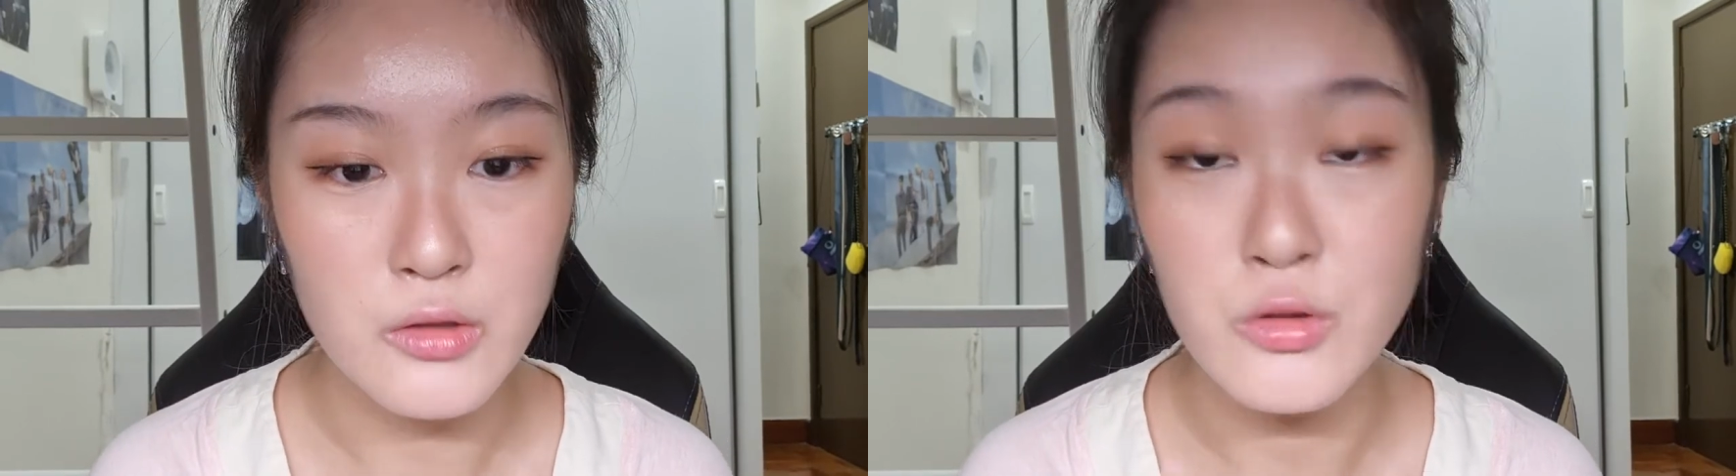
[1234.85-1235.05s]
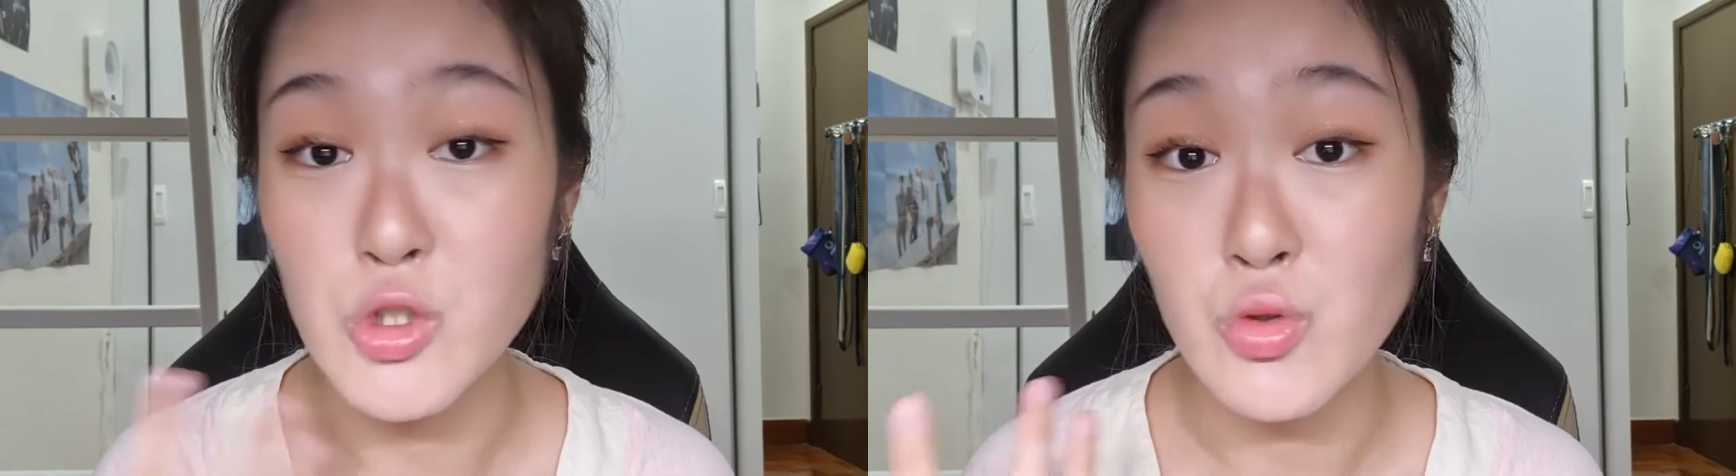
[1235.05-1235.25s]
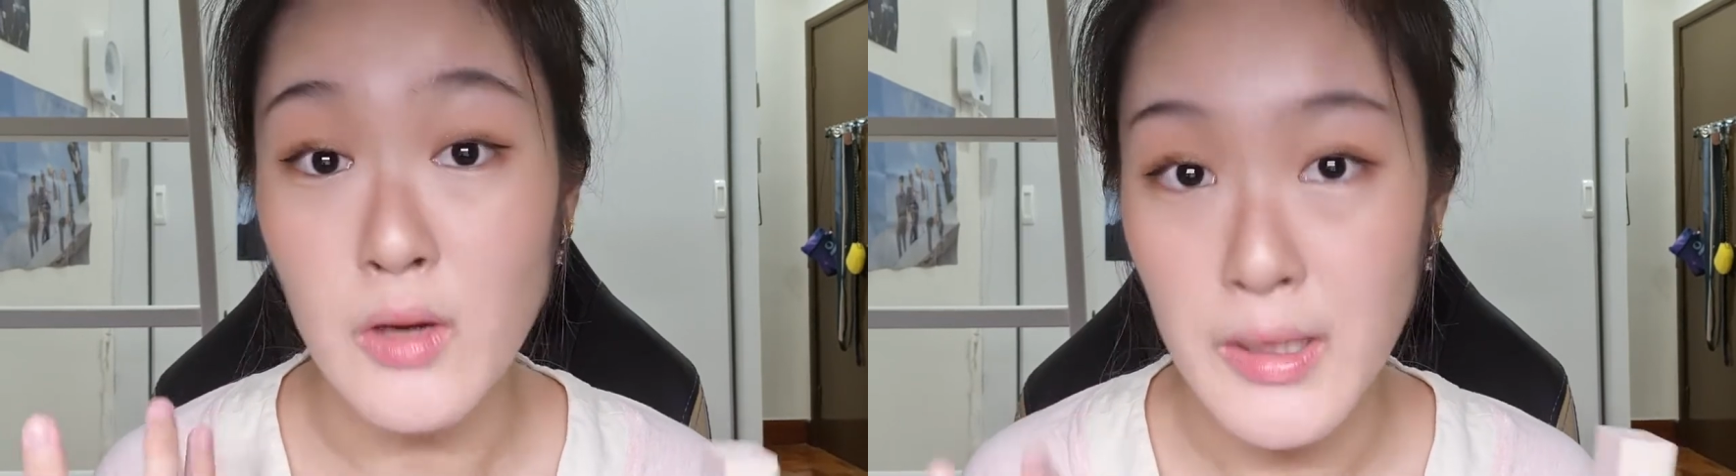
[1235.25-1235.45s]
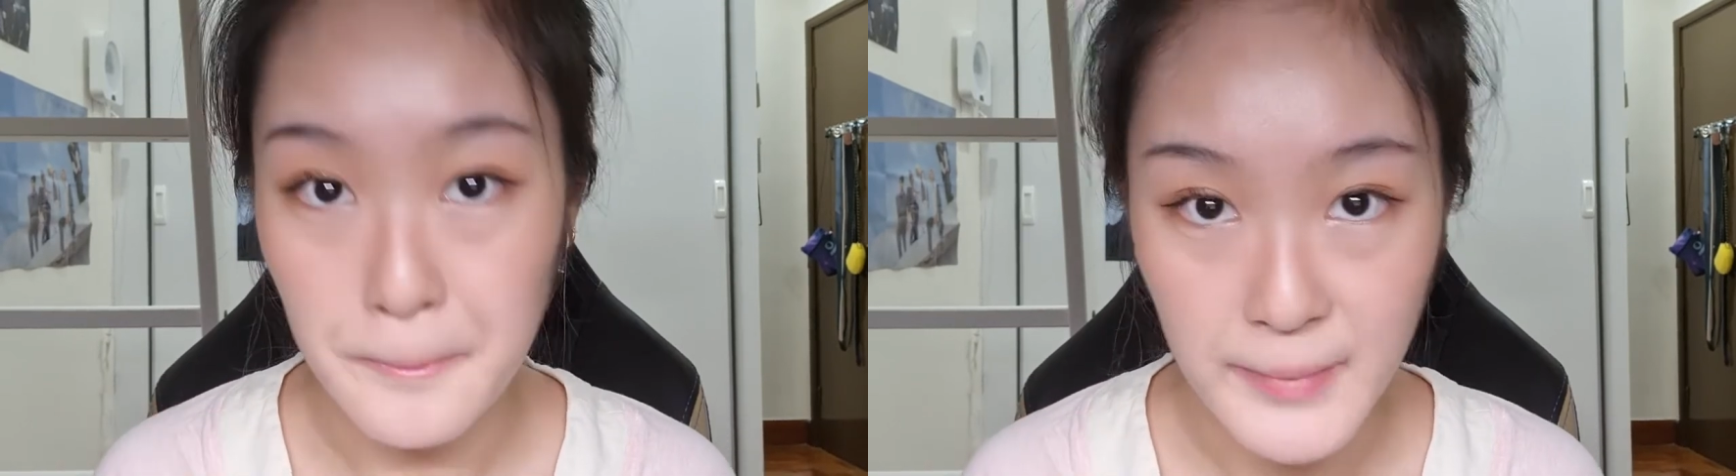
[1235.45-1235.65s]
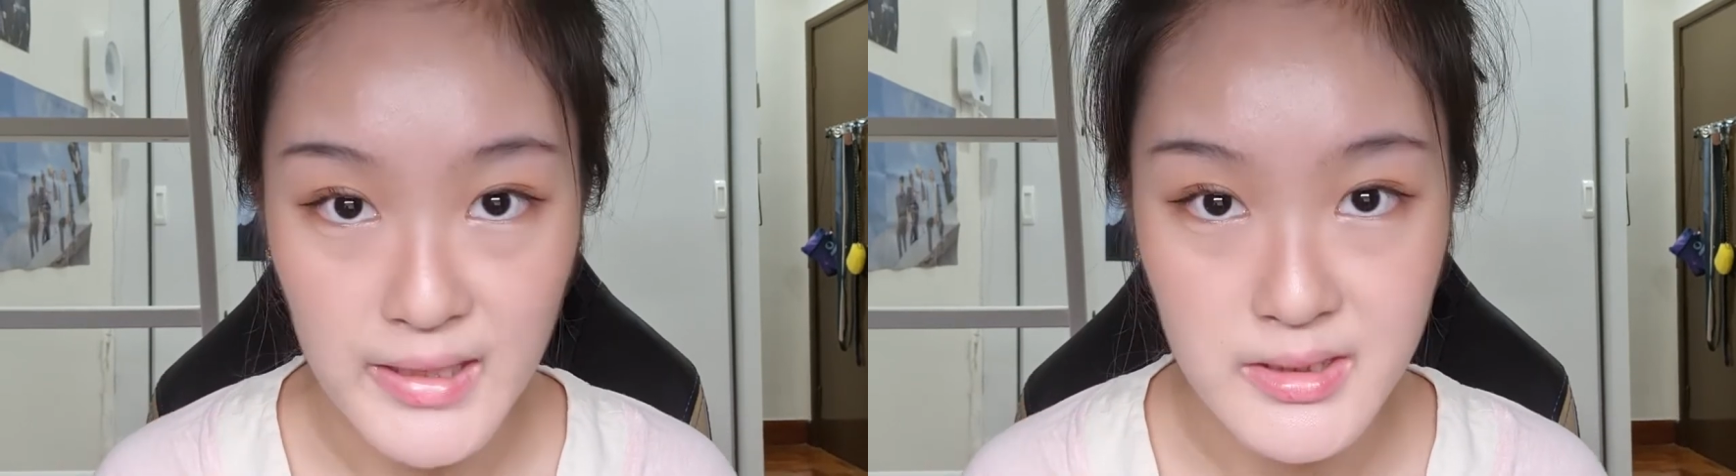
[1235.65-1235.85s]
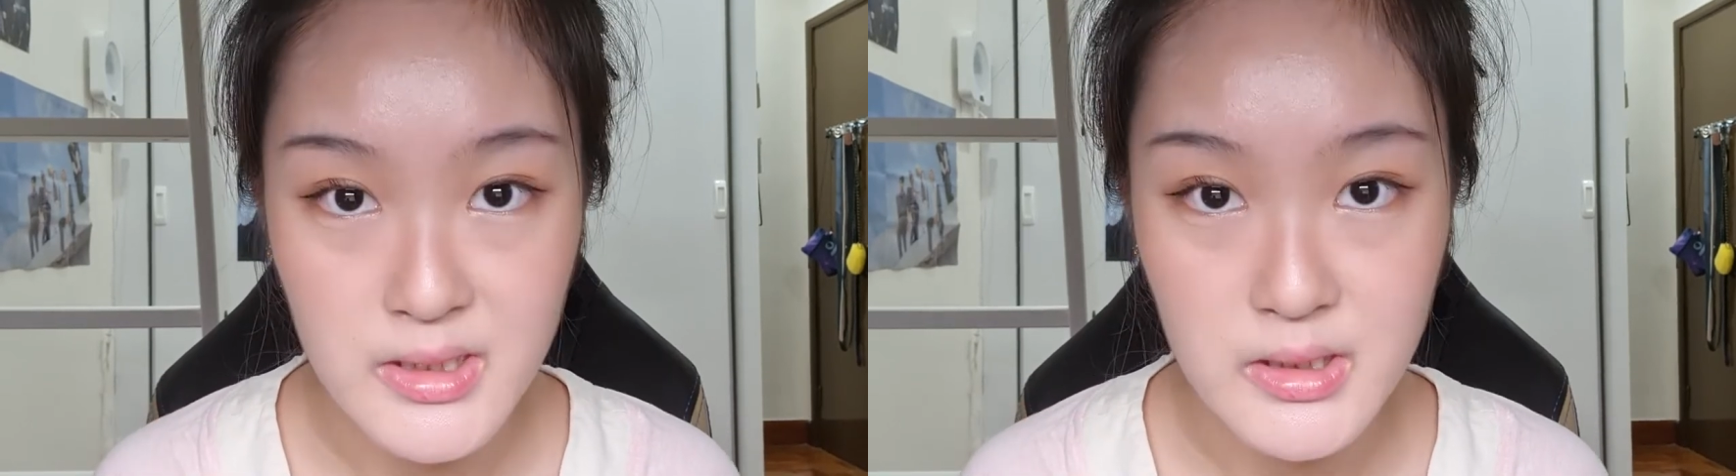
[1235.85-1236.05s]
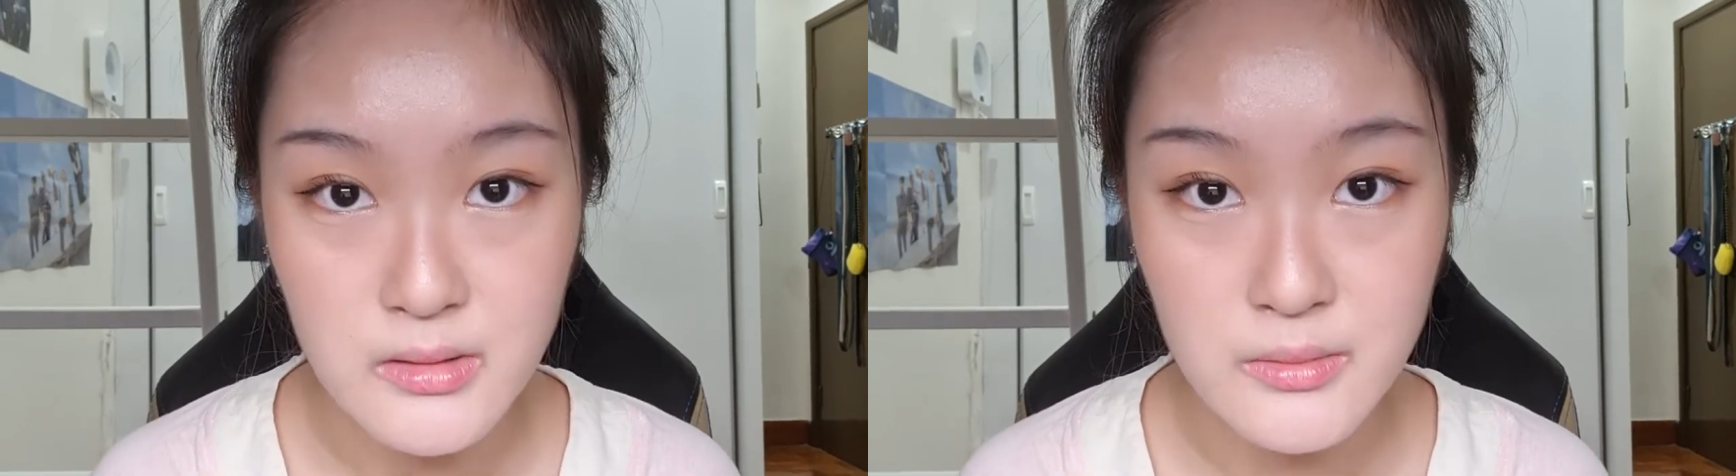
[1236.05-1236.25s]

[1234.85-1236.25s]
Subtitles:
it will dry matte.